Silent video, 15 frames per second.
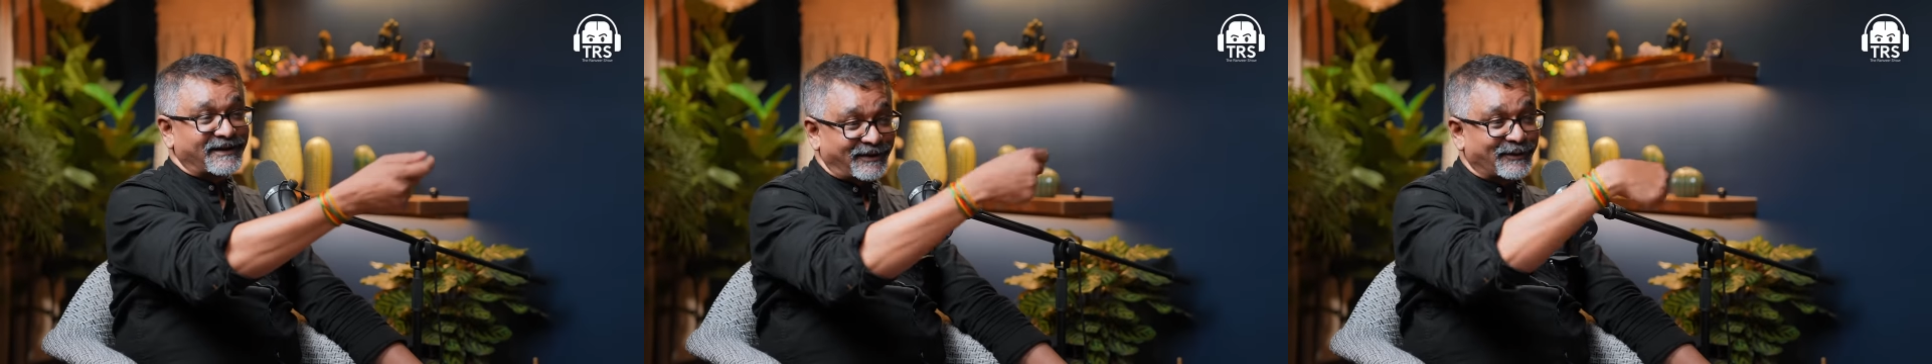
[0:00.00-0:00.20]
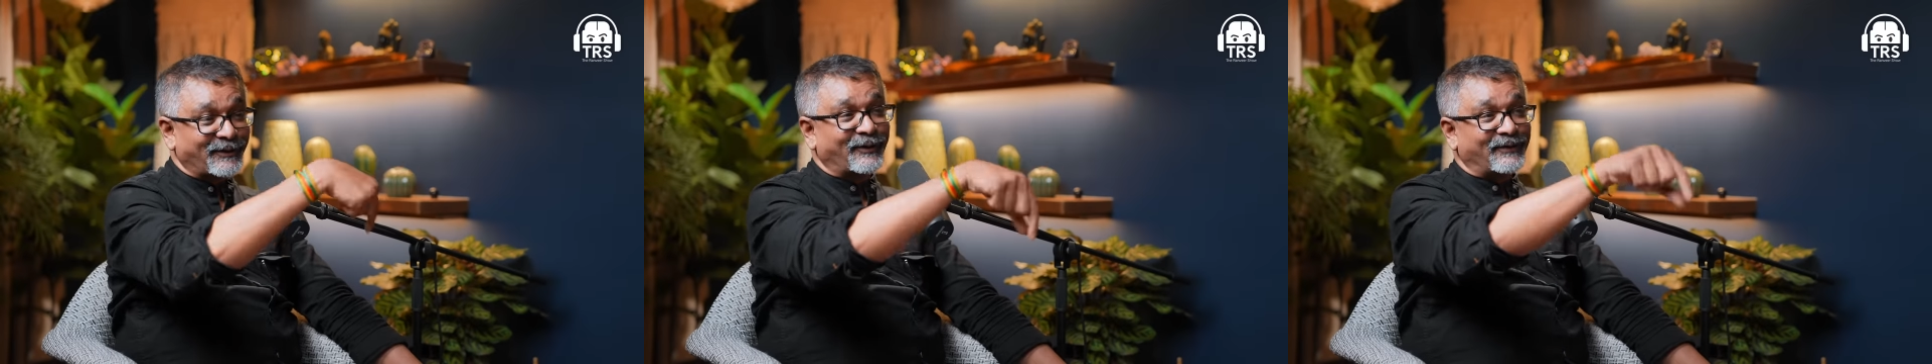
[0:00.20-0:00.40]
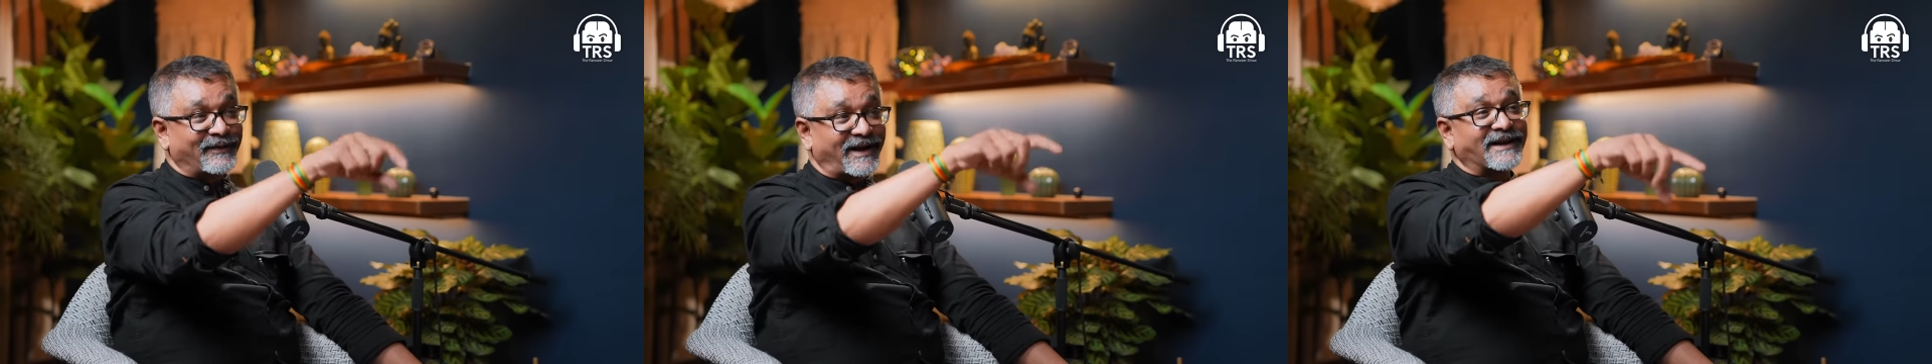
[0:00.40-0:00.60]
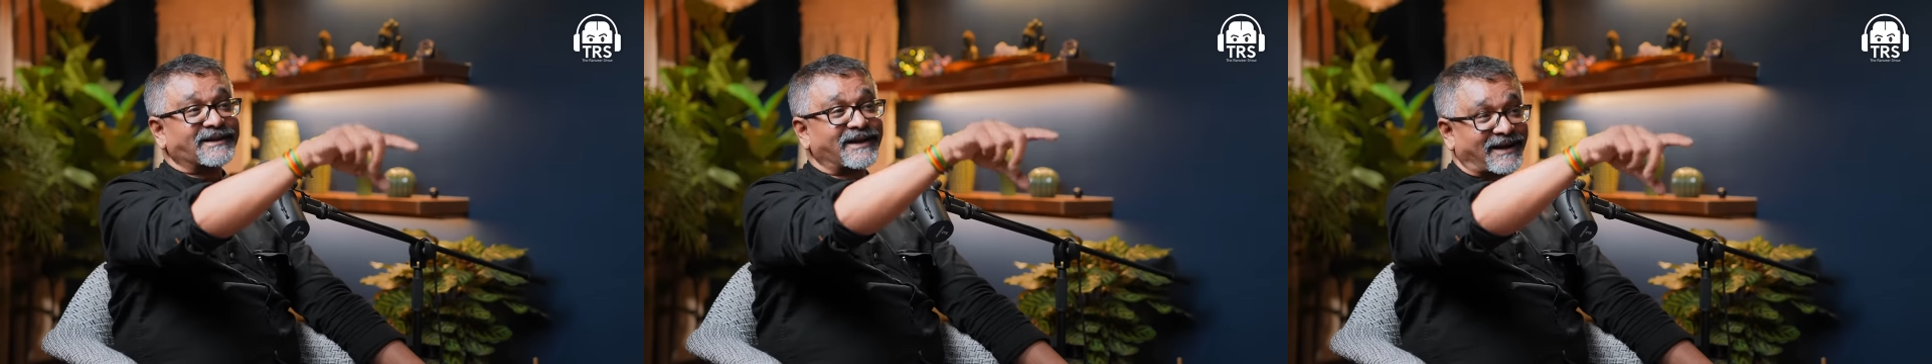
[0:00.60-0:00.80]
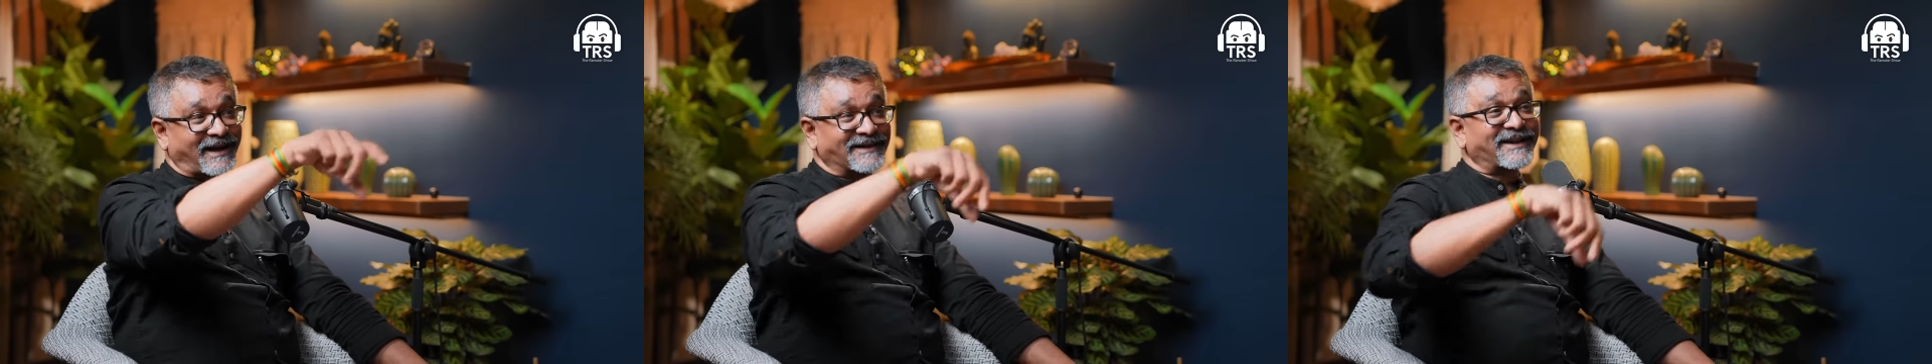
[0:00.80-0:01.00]
you know I,
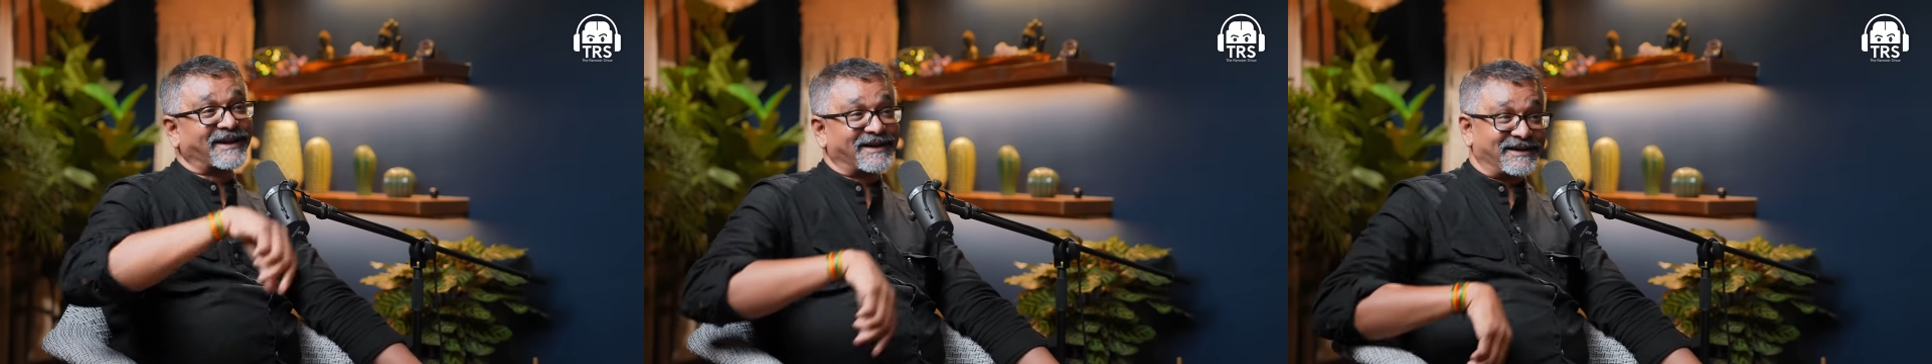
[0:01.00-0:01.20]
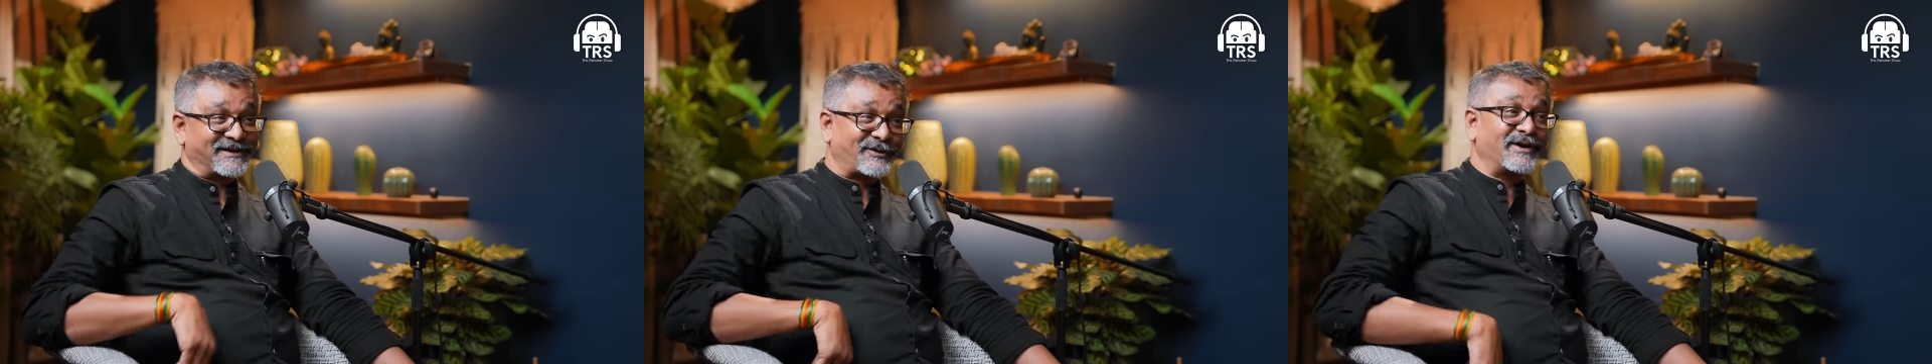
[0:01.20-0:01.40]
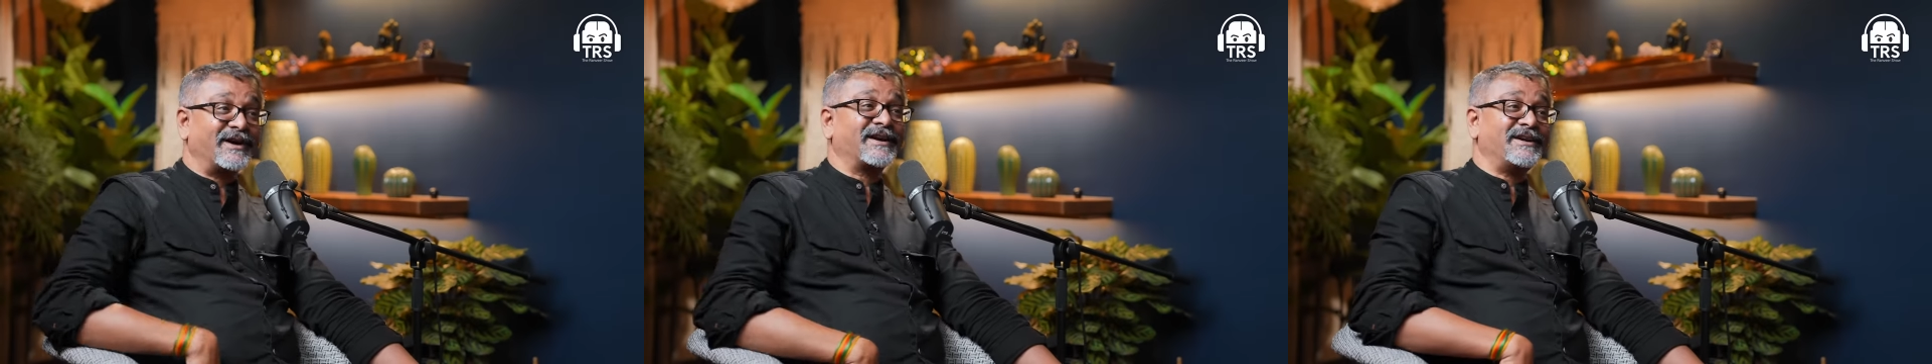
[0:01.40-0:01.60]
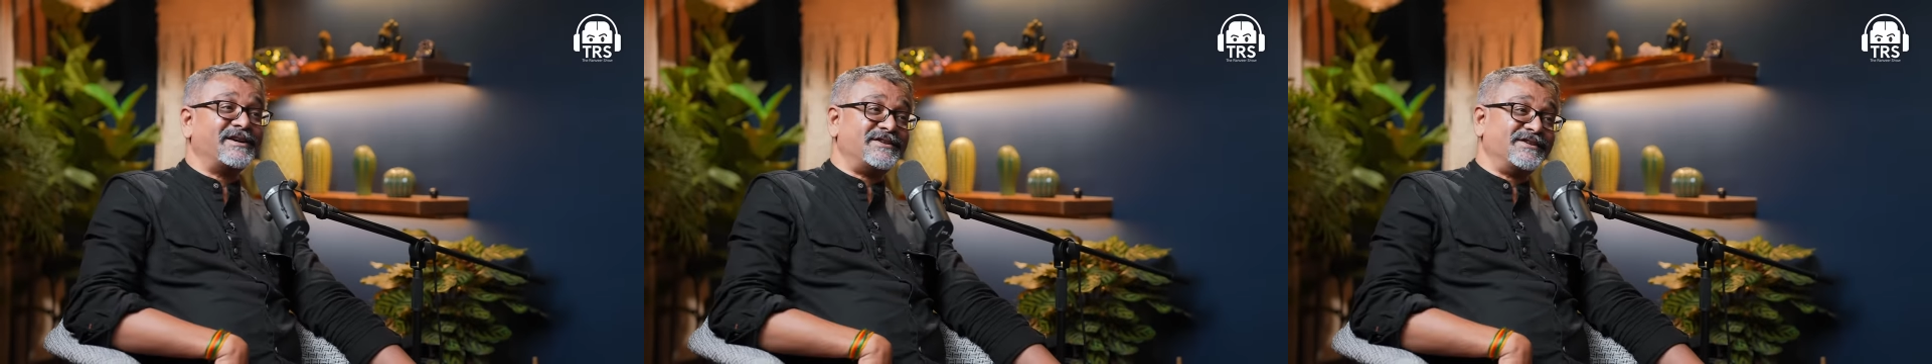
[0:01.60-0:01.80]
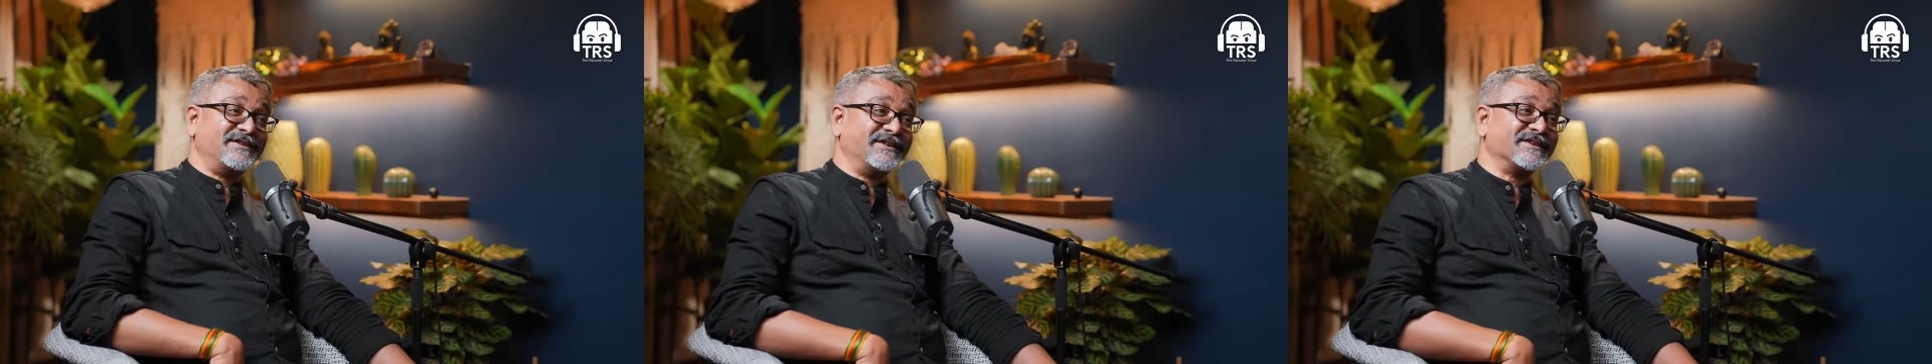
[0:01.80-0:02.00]
other I, other
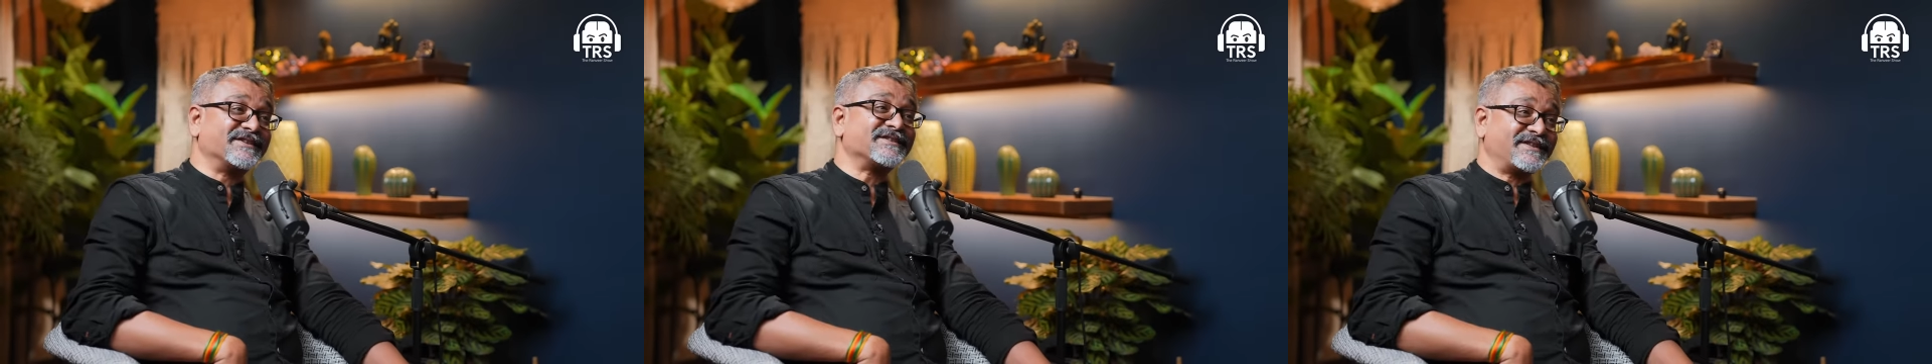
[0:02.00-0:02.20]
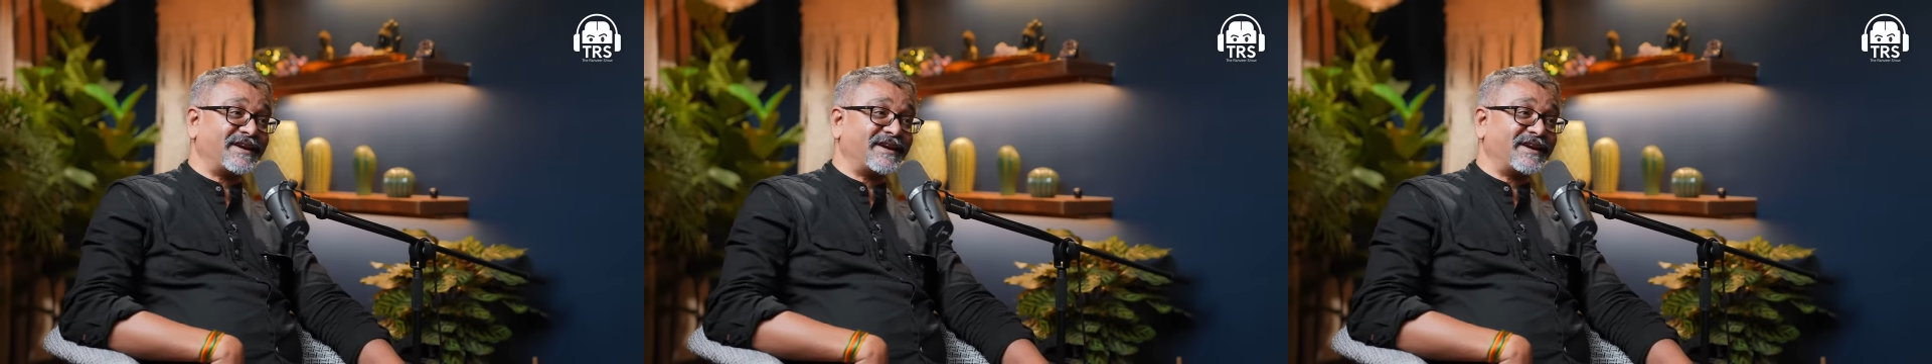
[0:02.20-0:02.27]
religions.